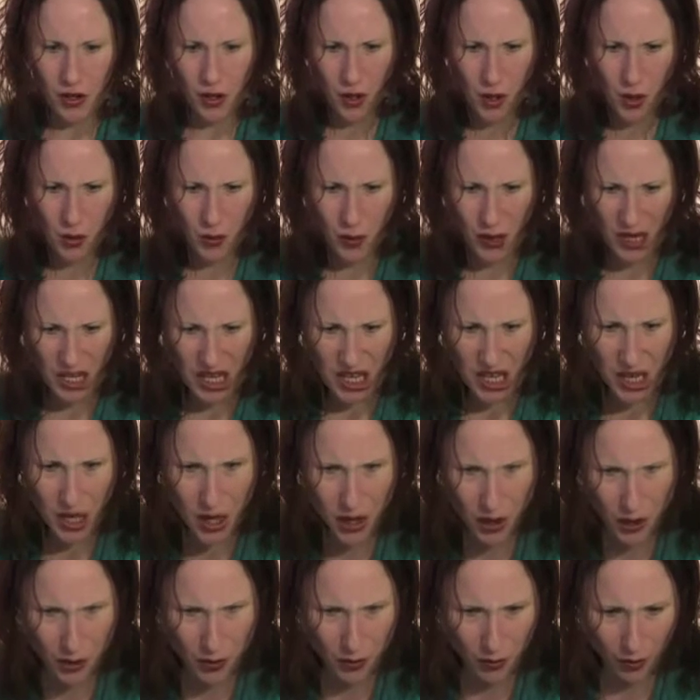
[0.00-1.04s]
"Who are
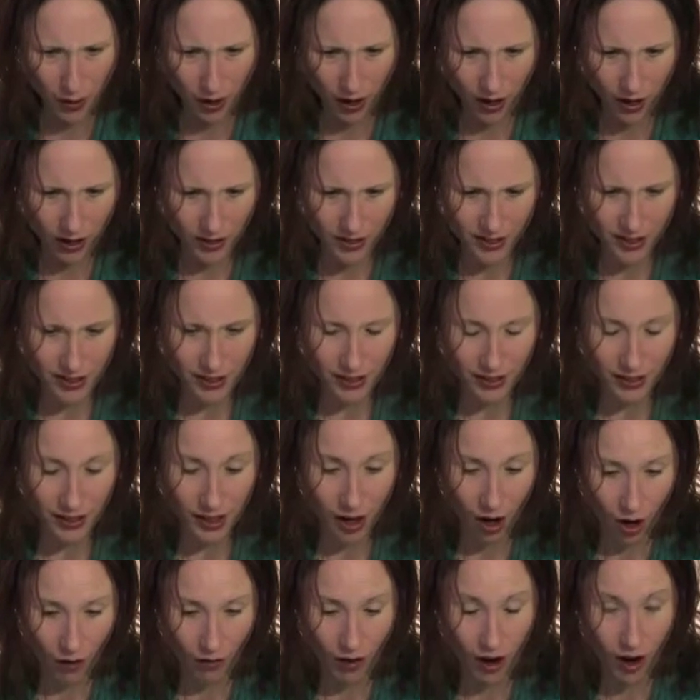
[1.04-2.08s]
you?"
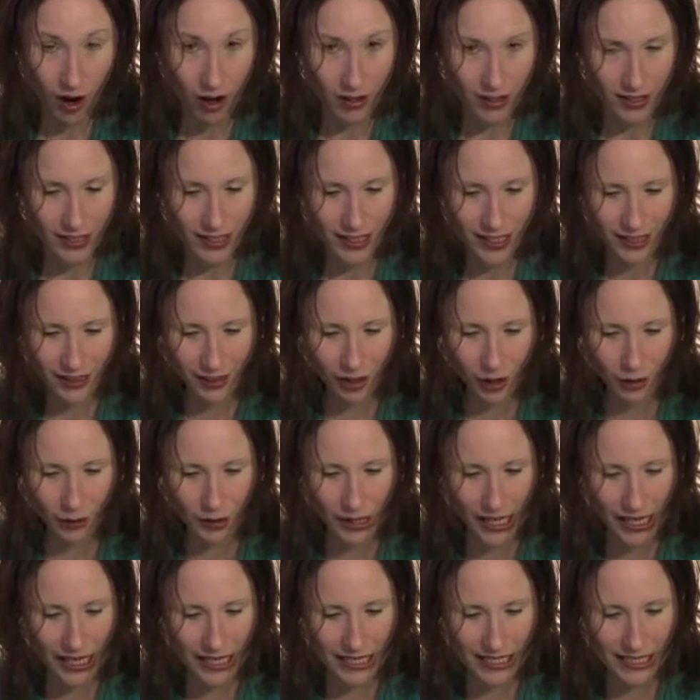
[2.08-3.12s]
Cara asked the little old
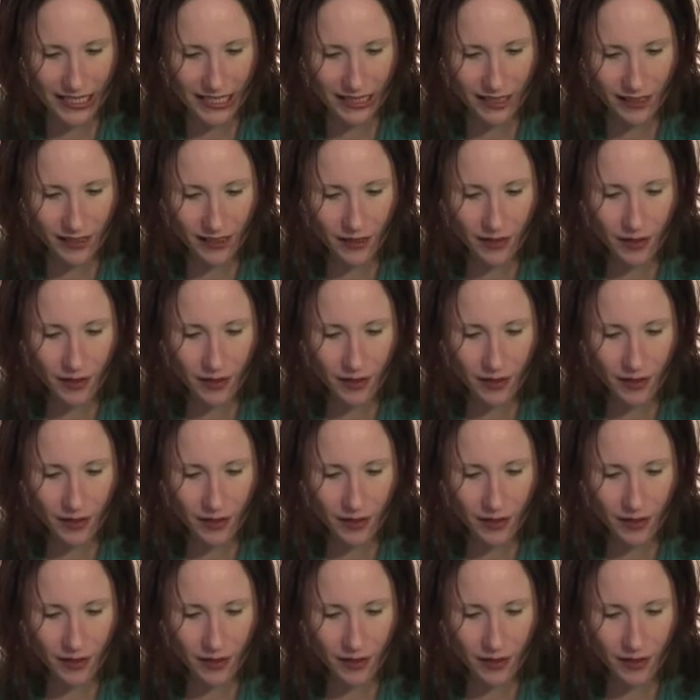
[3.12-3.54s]
lady.